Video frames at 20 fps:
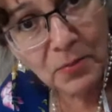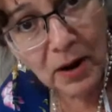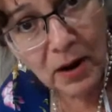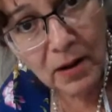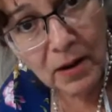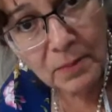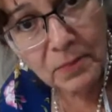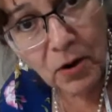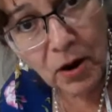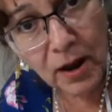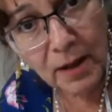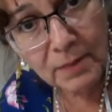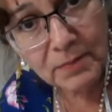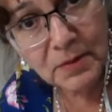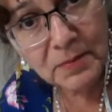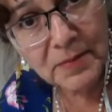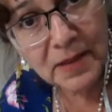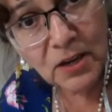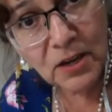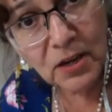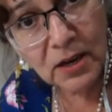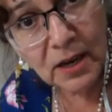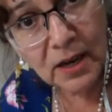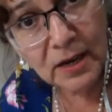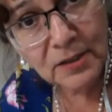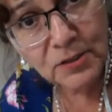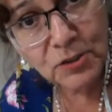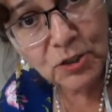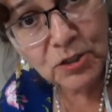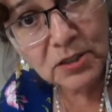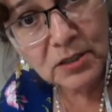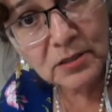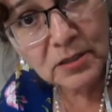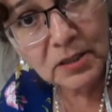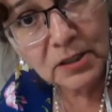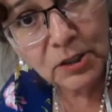problem that you got to just